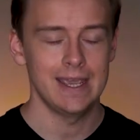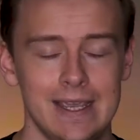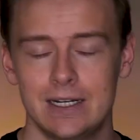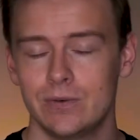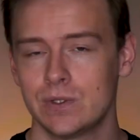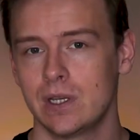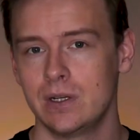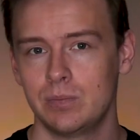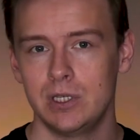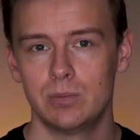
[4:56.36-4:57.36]
and it was
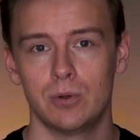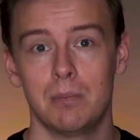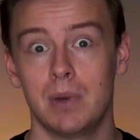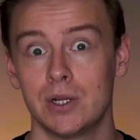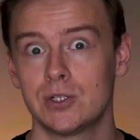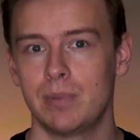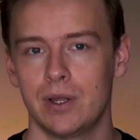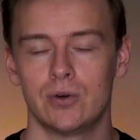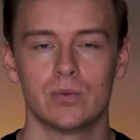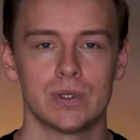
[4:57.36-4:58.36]
getting people much
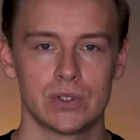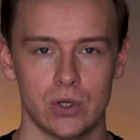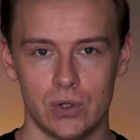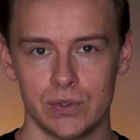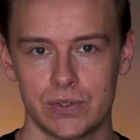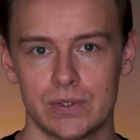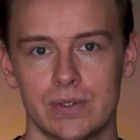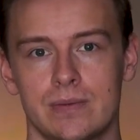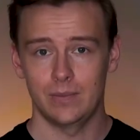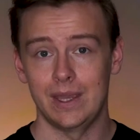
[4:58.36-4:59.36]
better results.
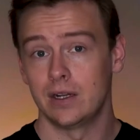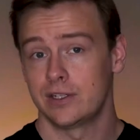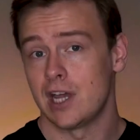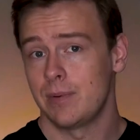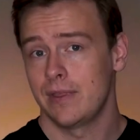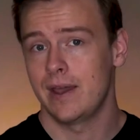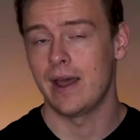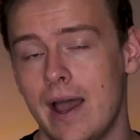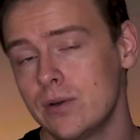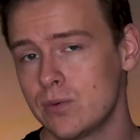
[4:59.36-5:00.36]
And on top of that,
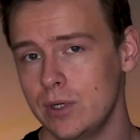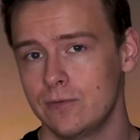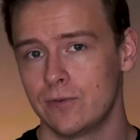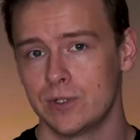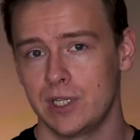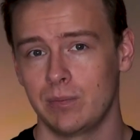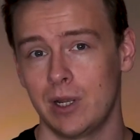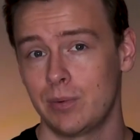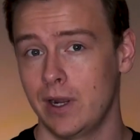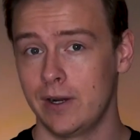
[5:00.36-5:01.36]
I was reinforcing
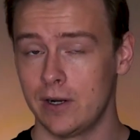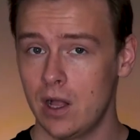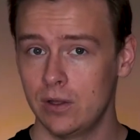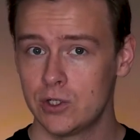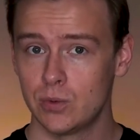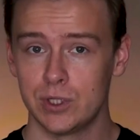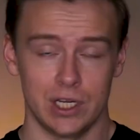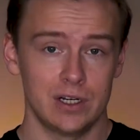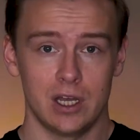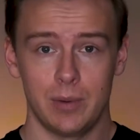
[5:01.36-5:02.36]
my prior knowledge, which
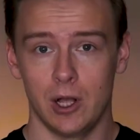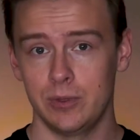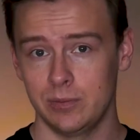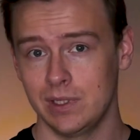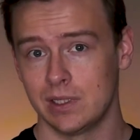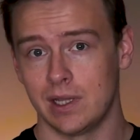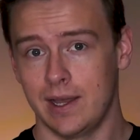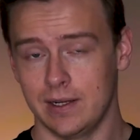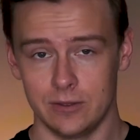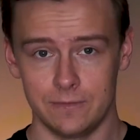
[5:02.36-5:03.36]
ended up helping me a
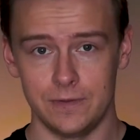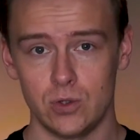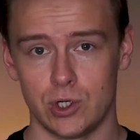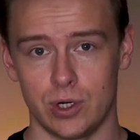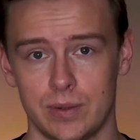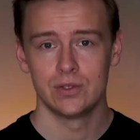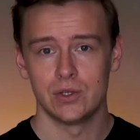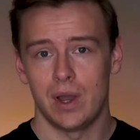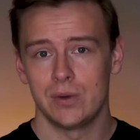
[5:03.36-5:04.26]
lot in the future. So